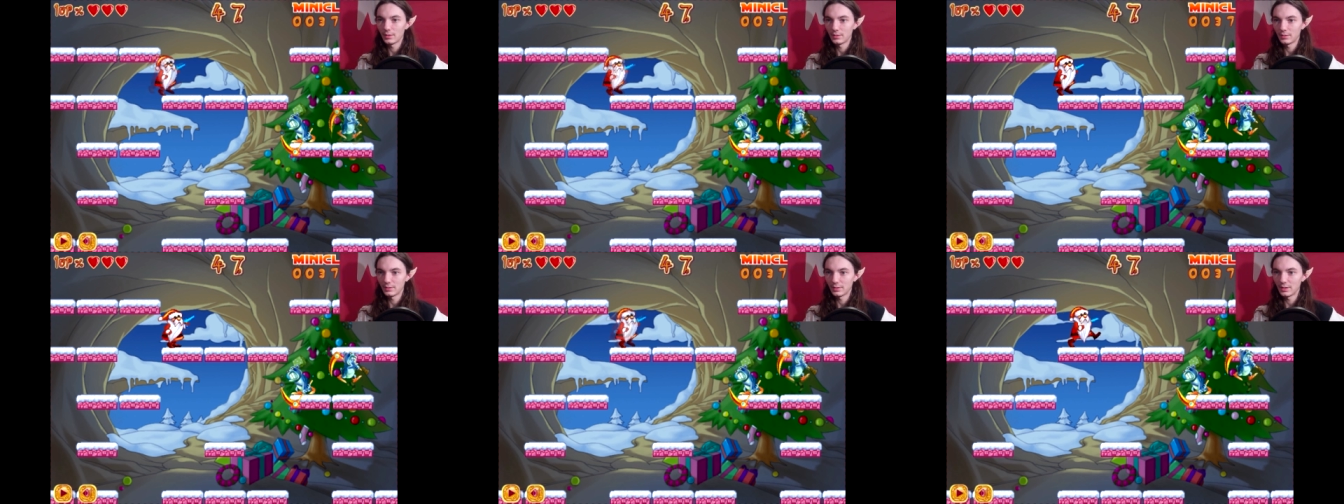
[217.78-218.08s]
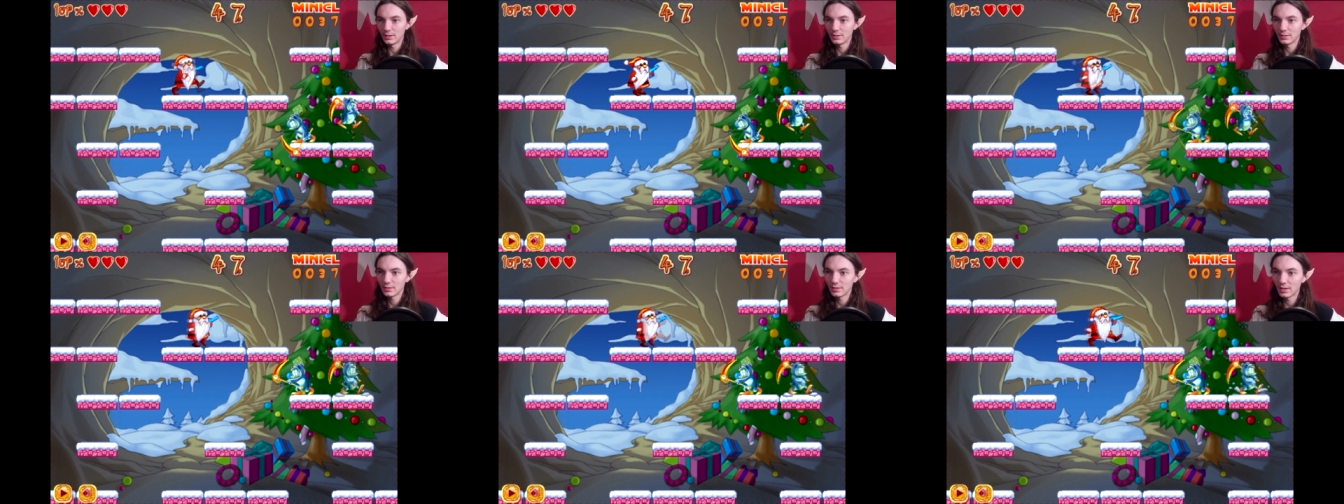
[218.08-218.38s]

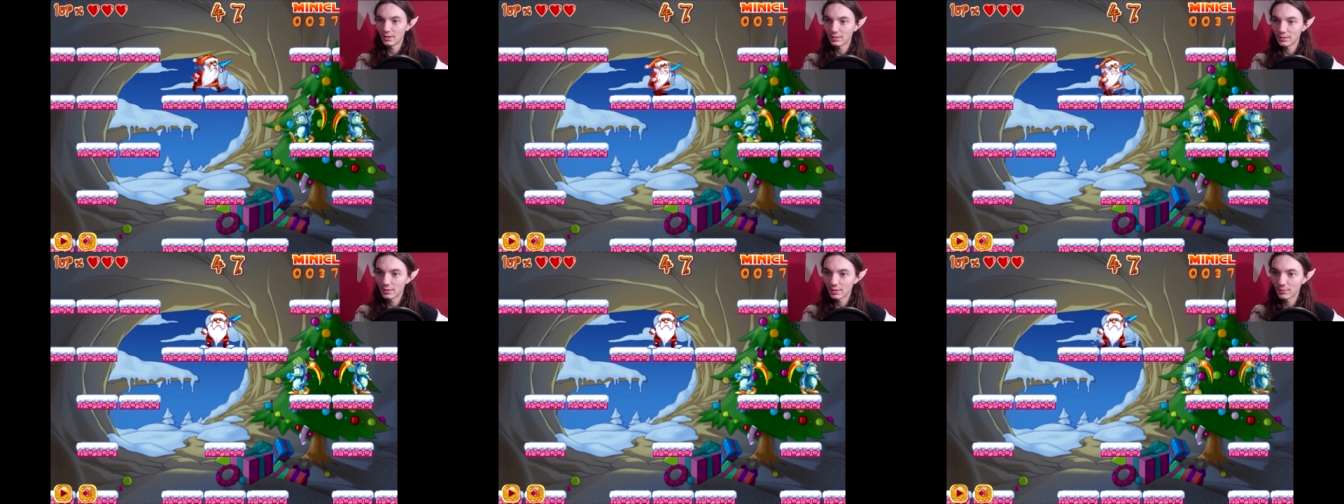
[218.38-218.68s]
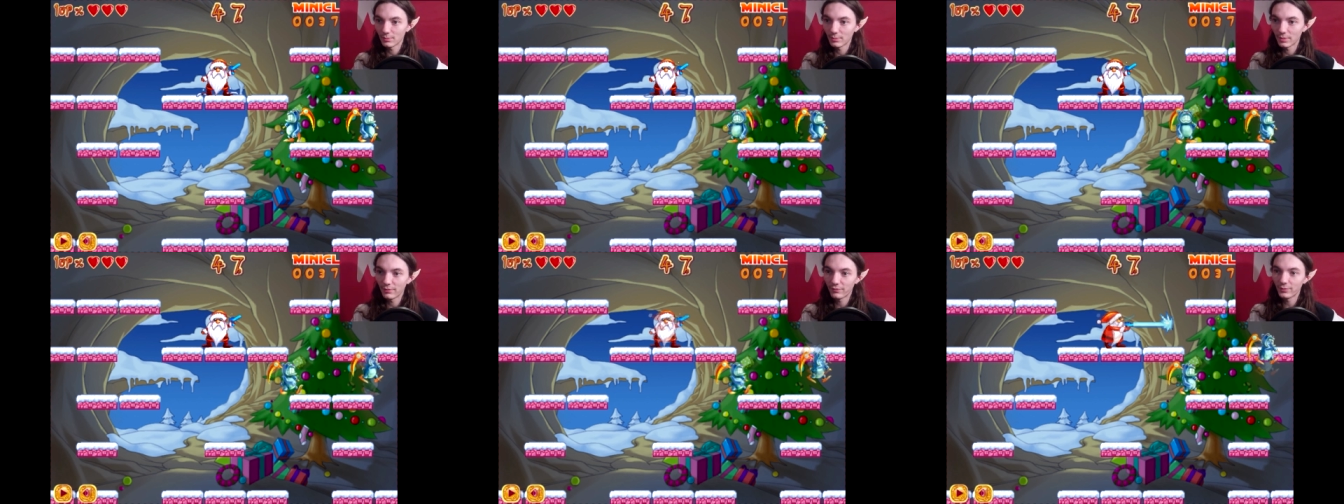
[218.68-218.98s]
that, that, that,
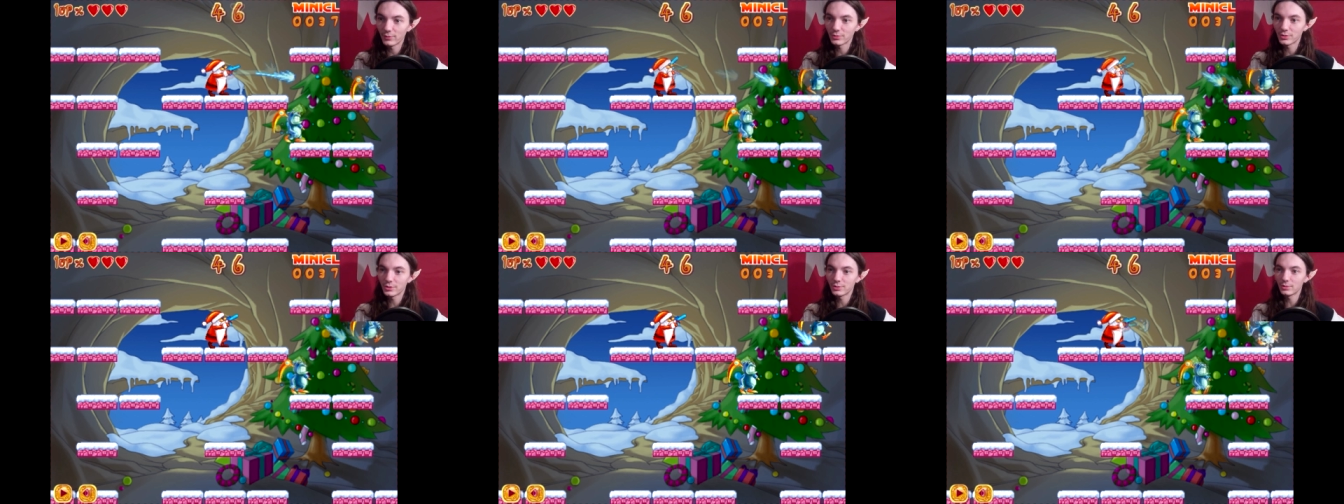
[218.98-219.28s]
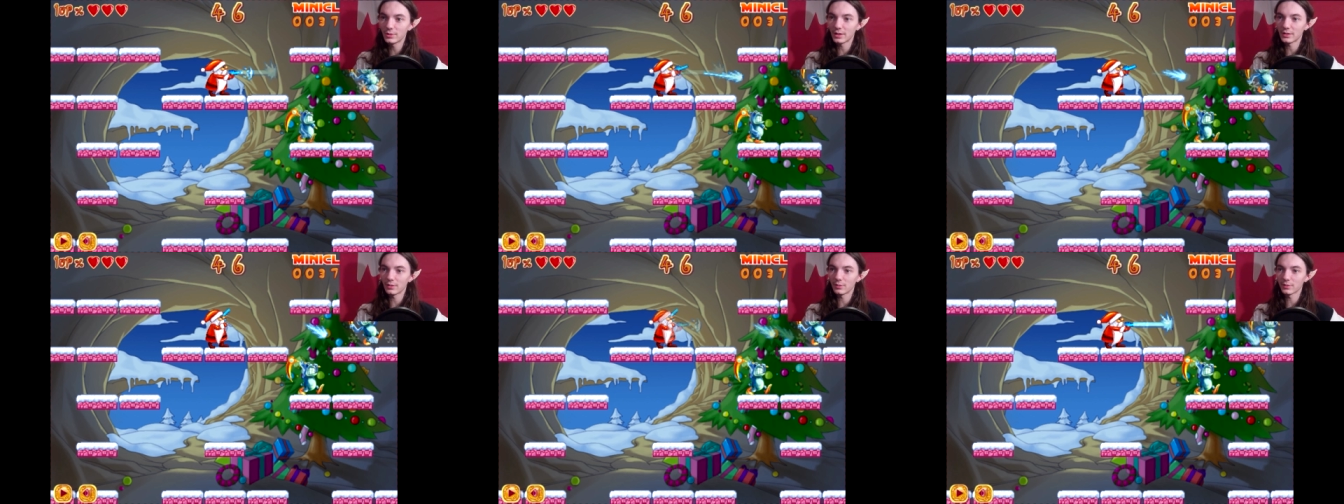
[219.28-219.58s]
if you shoot
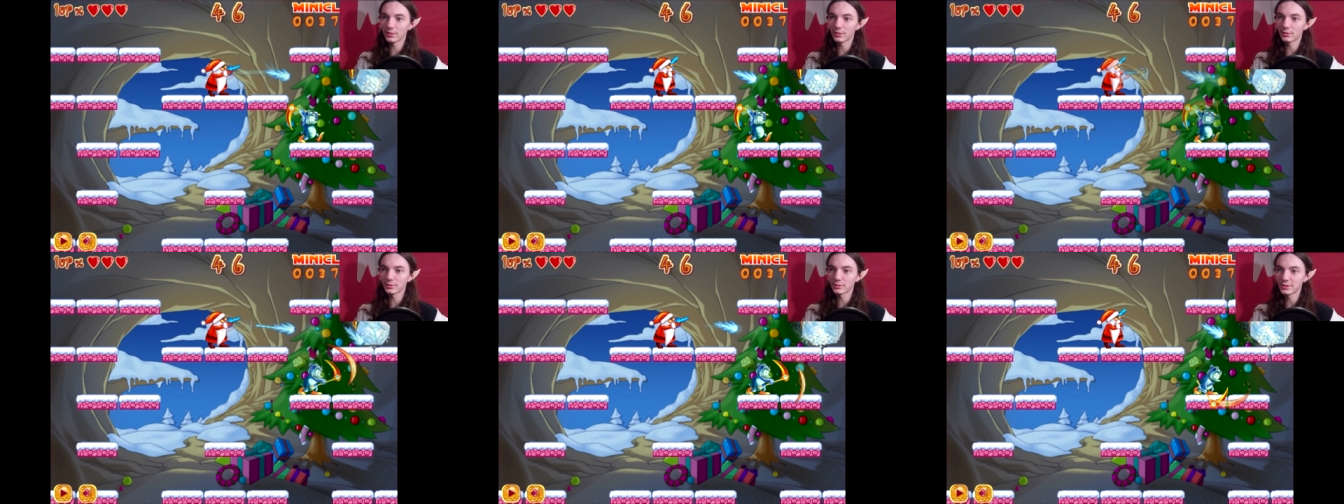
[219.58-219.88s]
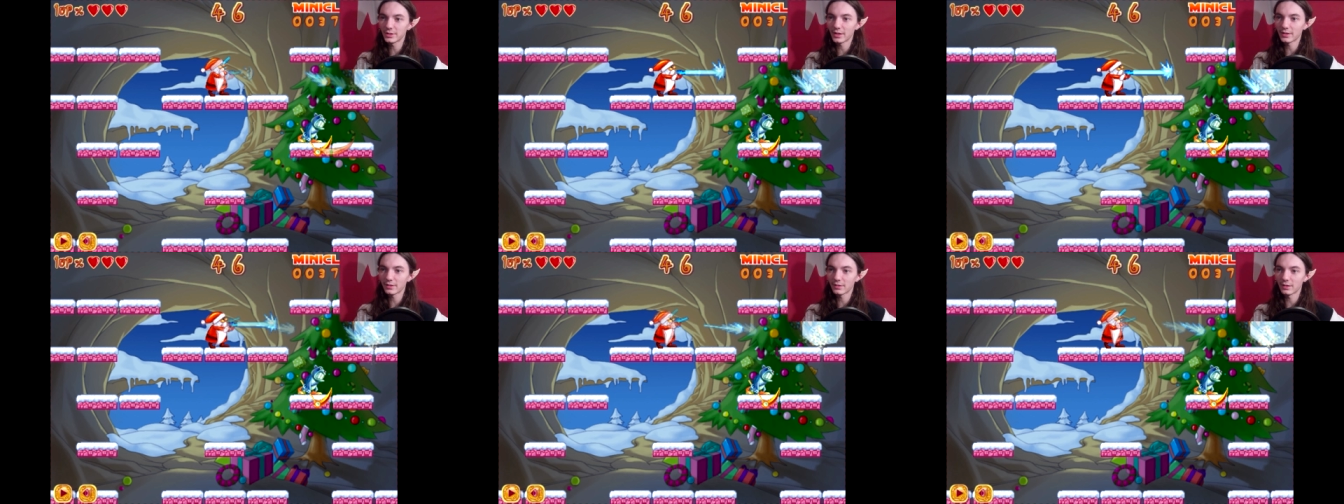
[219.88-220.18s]
at those little
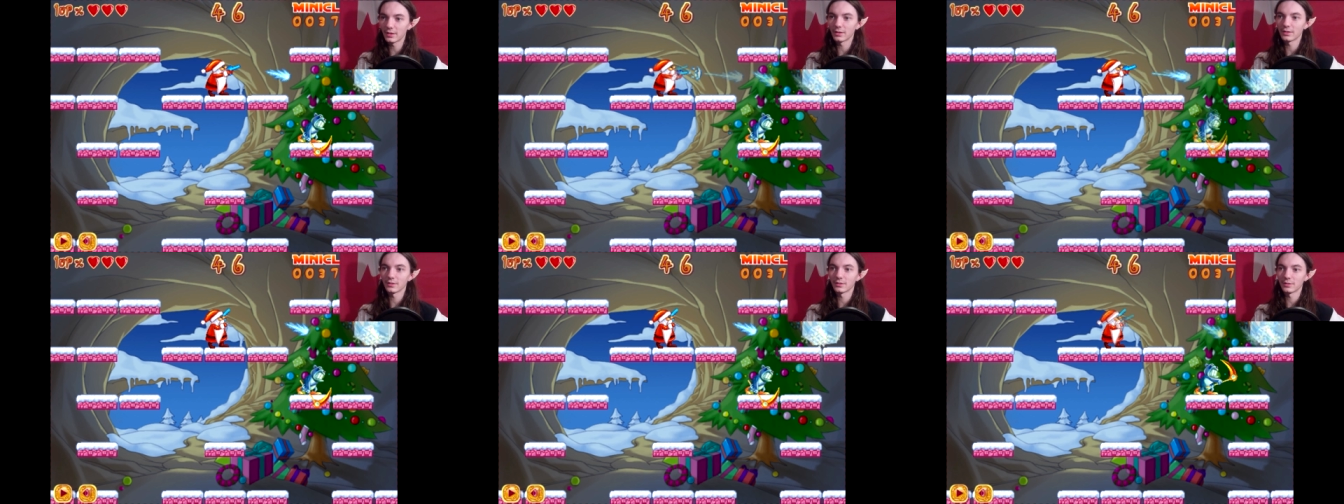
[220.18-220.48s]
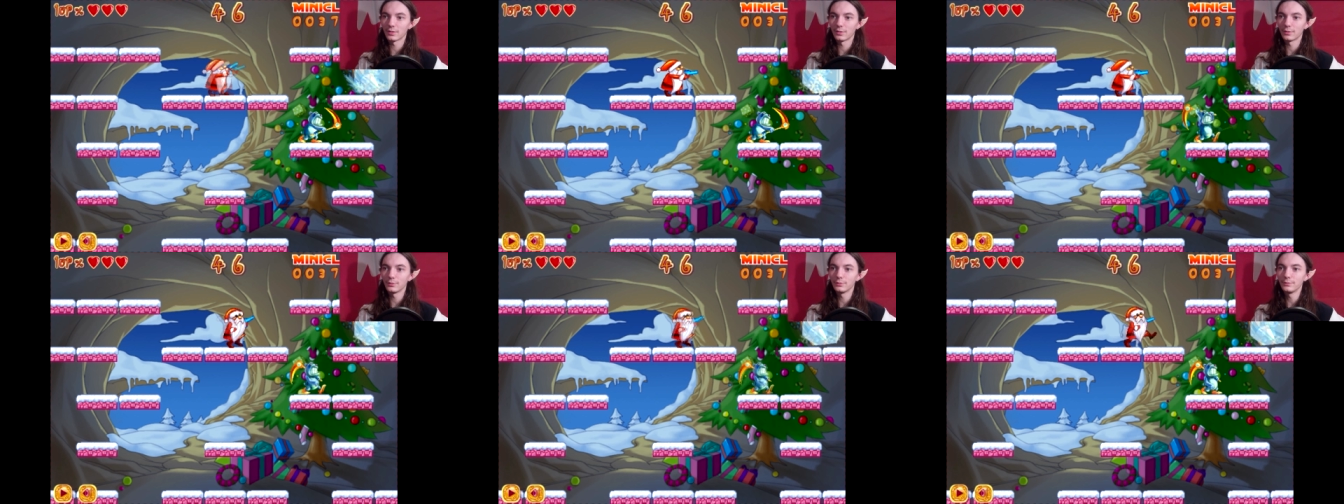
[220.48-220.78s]
chest things,
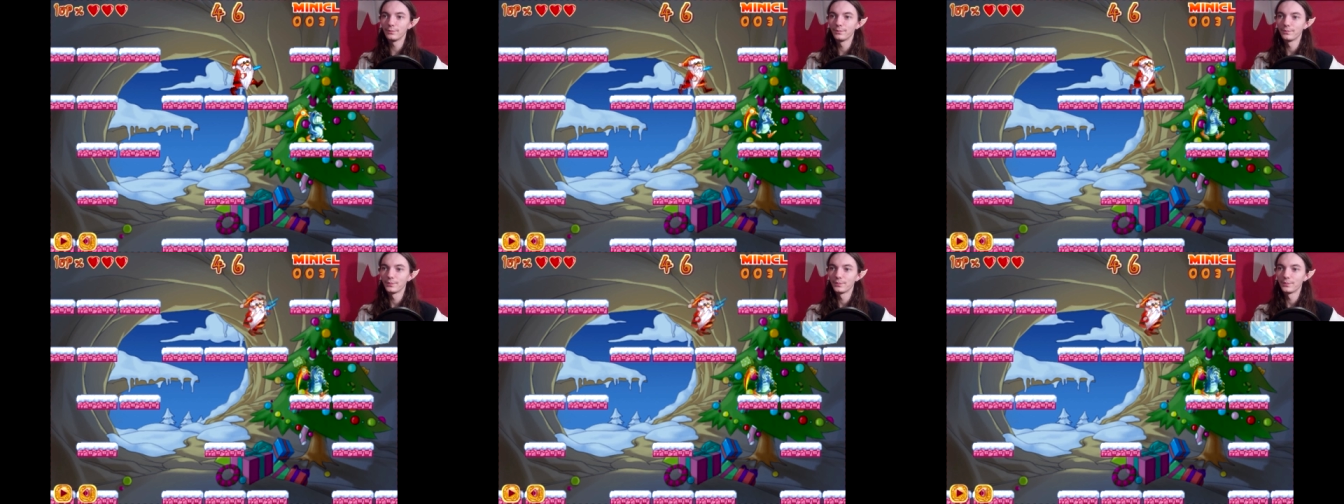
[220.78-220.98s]
though,